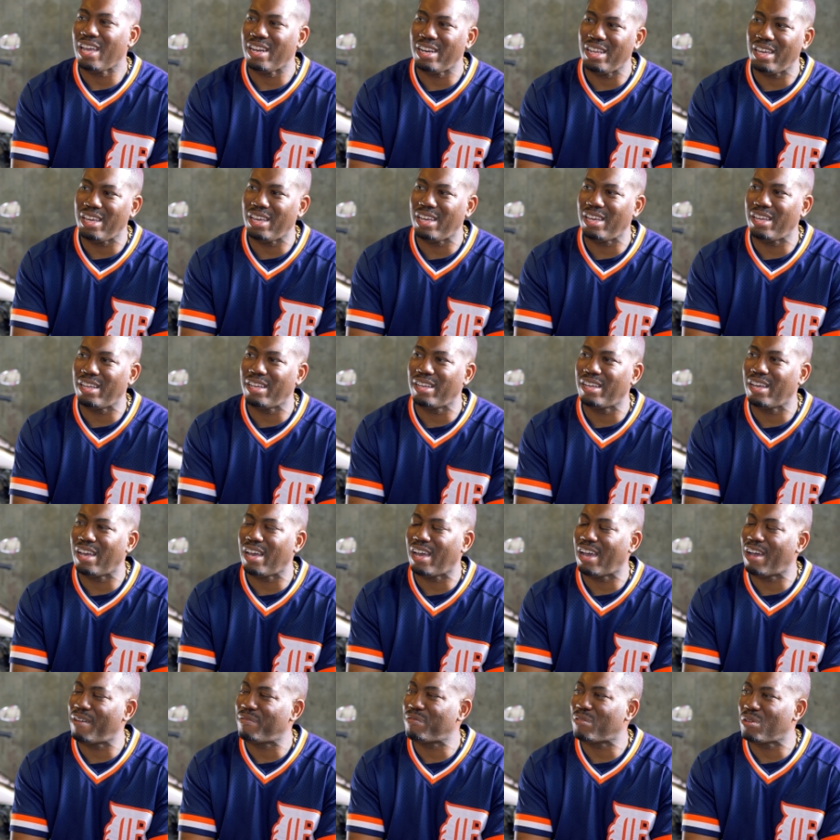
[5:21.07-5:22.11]
And then
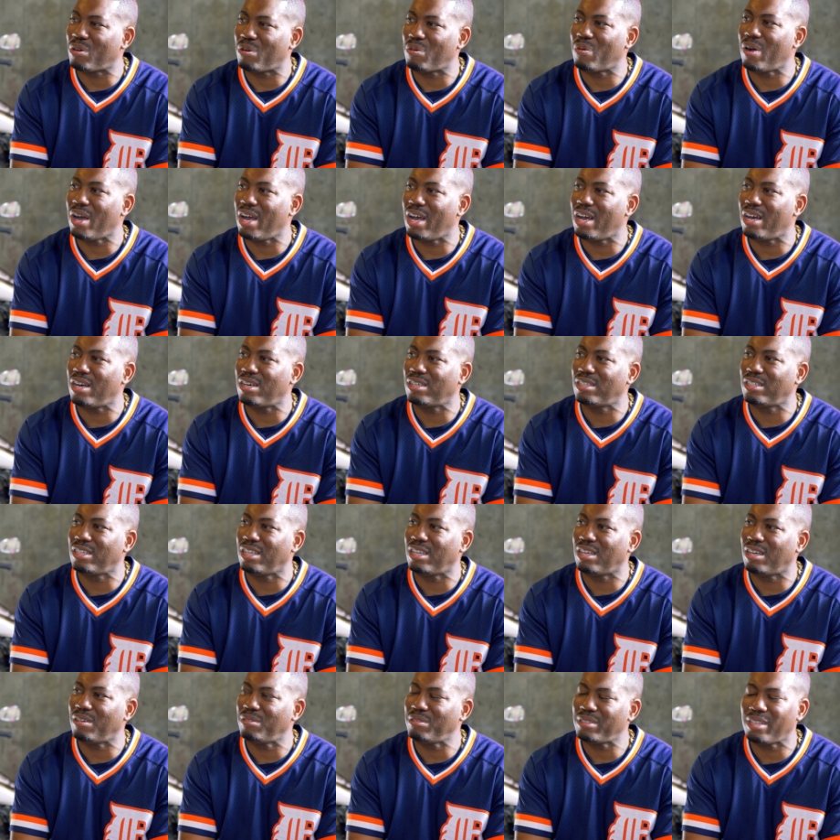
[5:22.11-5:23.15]
after a
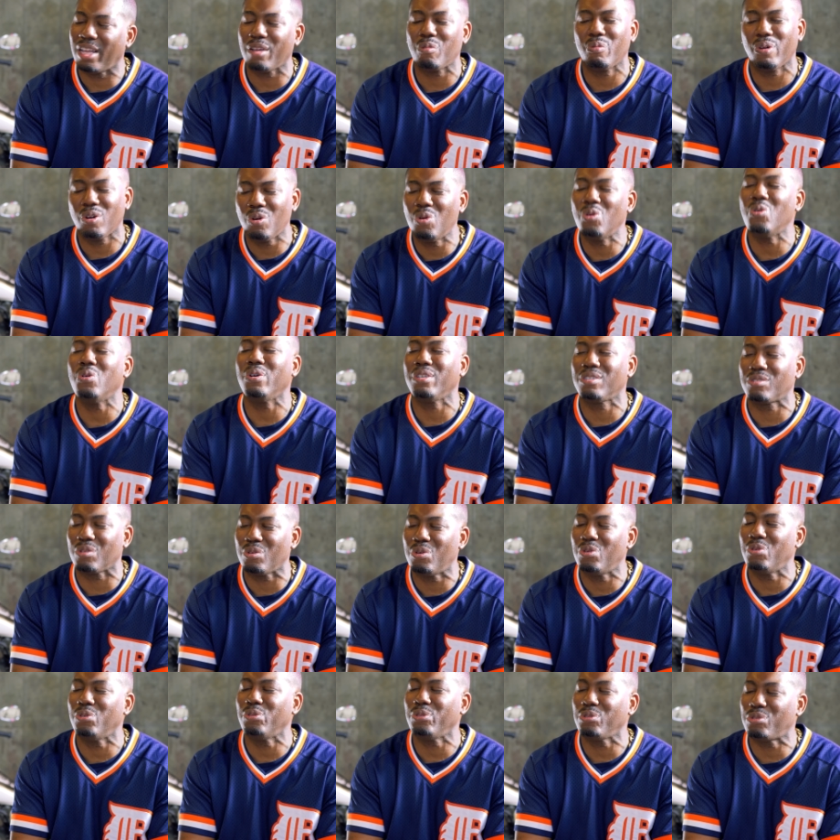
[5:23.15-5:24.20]
while, it was like, well,
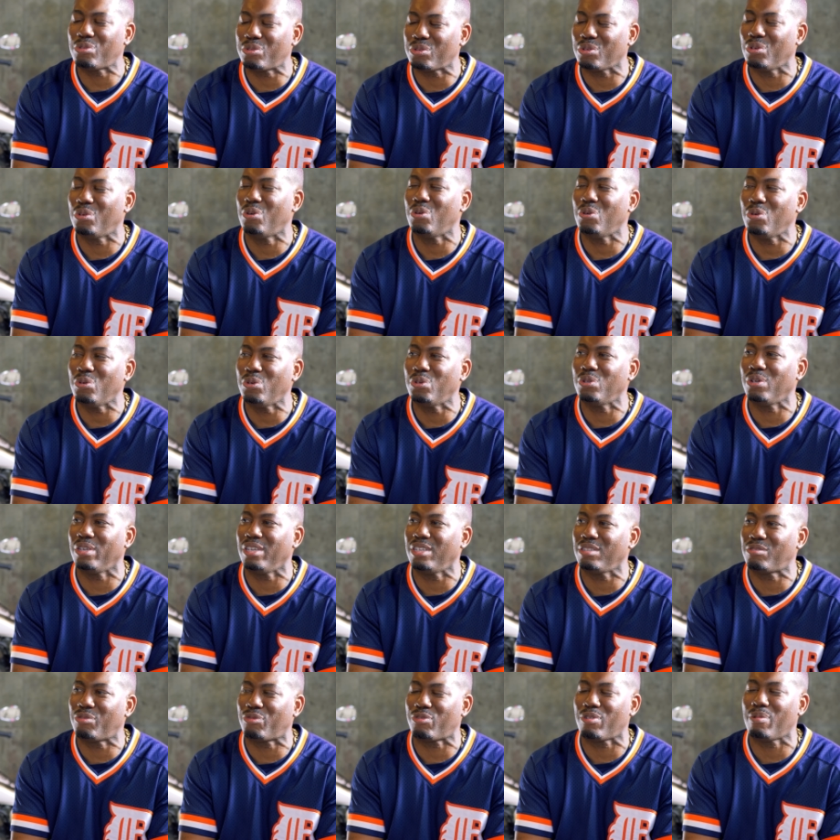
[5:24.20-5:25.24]
who
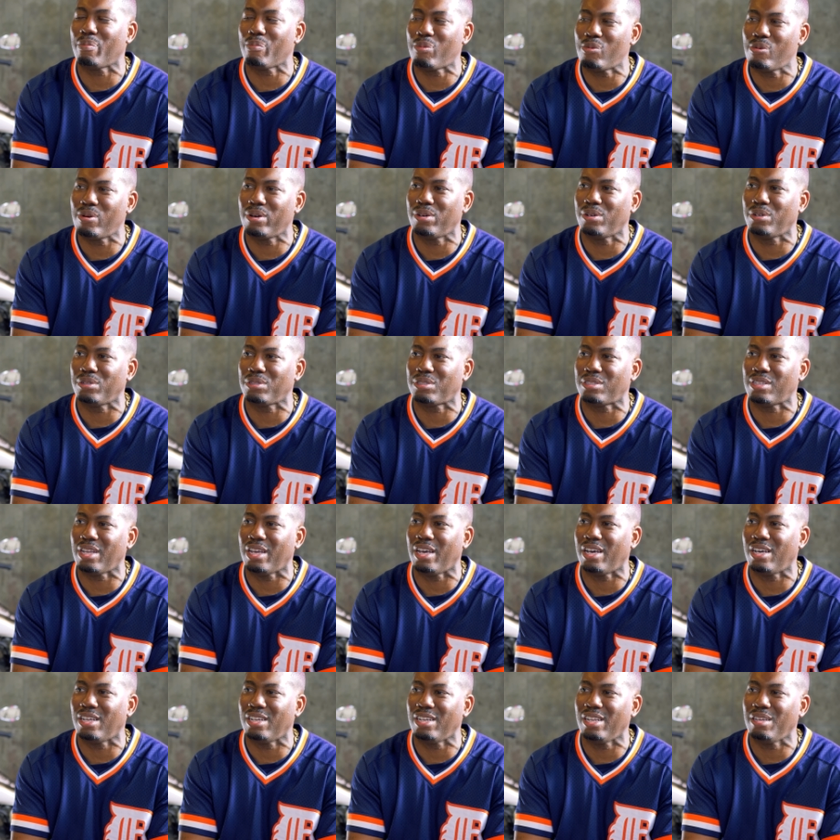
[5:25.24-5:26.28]
is from Porno
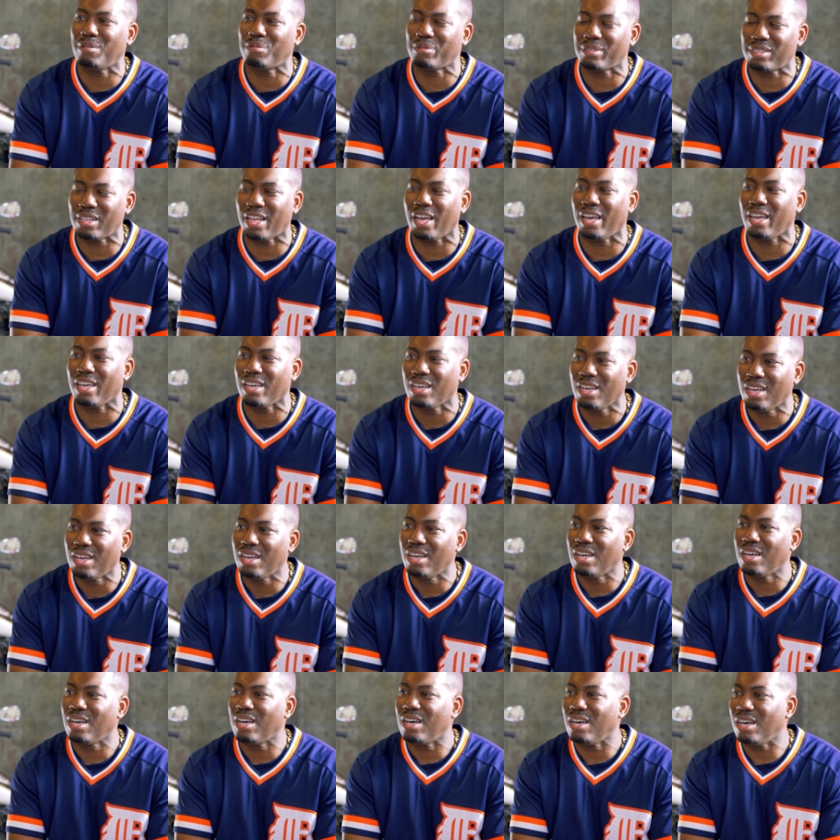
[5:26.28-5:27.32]
Style? And they was like,
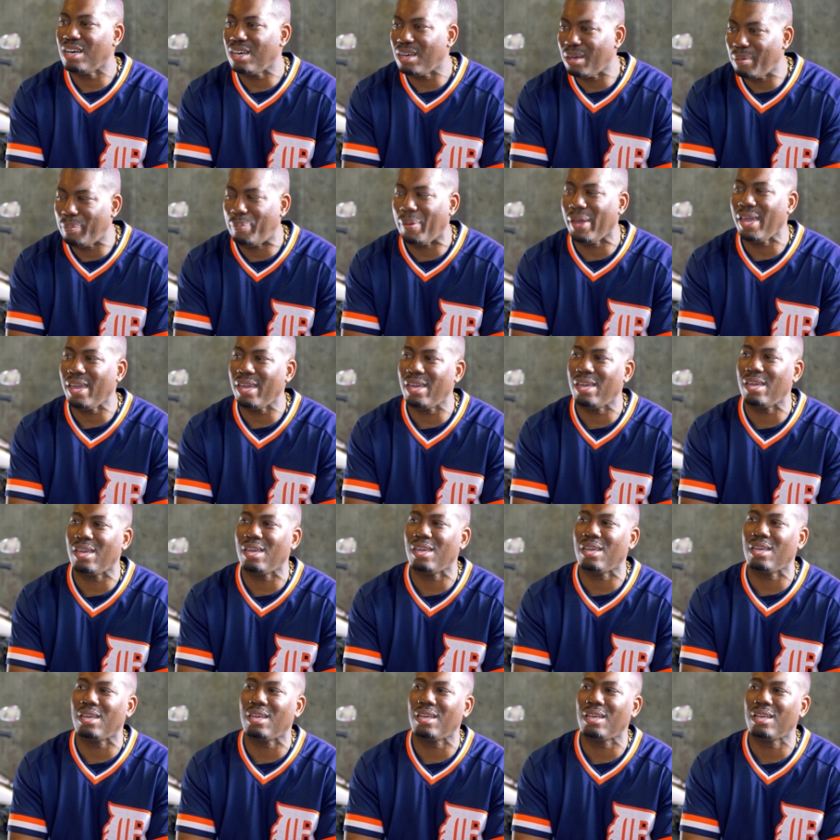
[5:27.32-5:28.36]

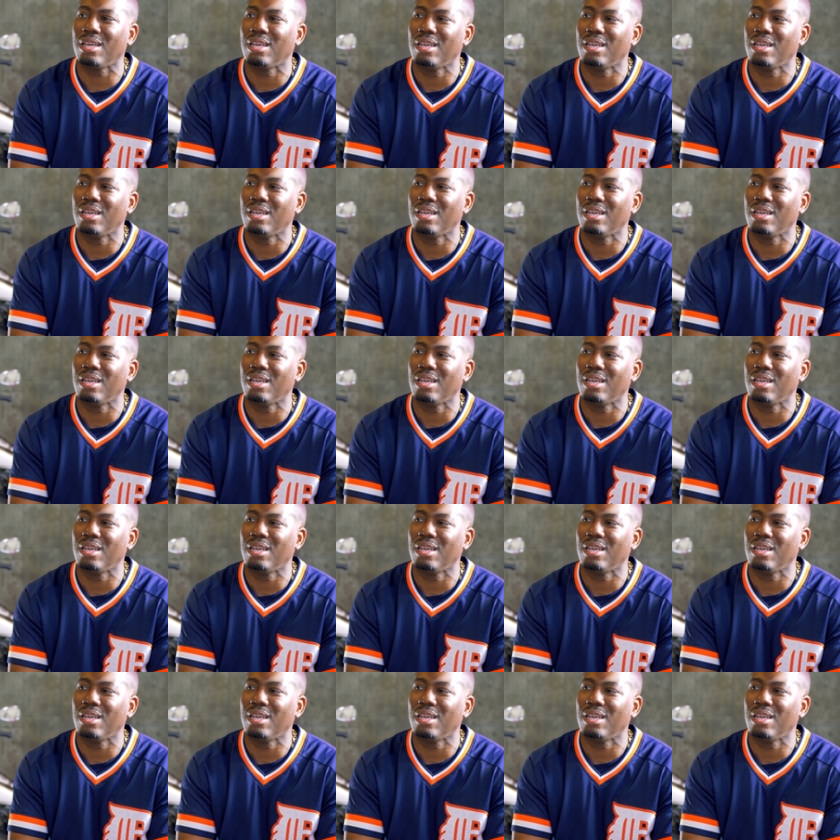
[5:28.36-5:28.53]
Bing,